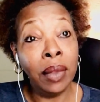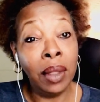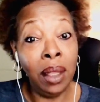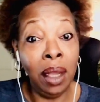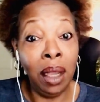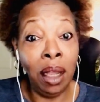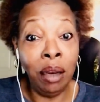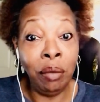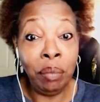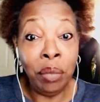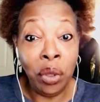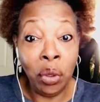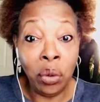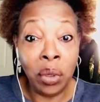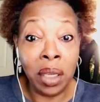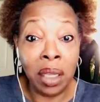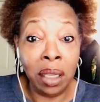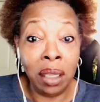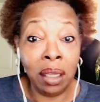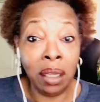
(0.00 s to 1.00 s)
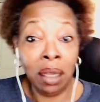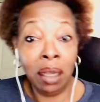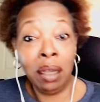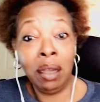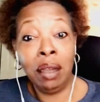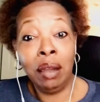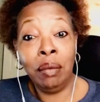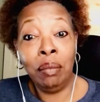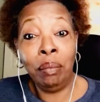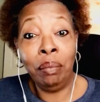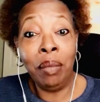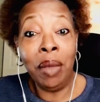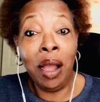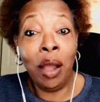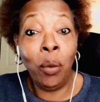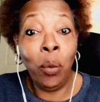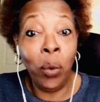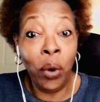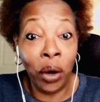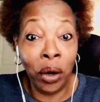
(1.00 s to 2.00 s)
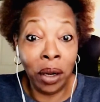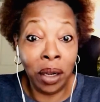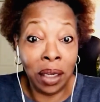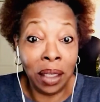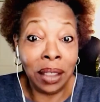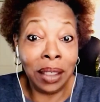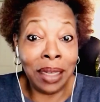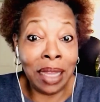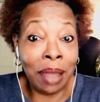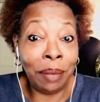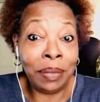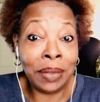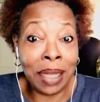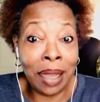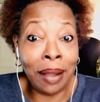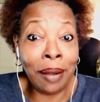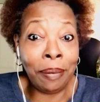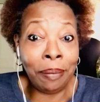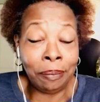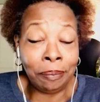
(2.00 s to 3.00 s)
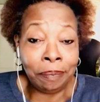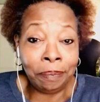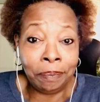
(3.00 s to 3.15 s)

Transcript: unmuting my work laptop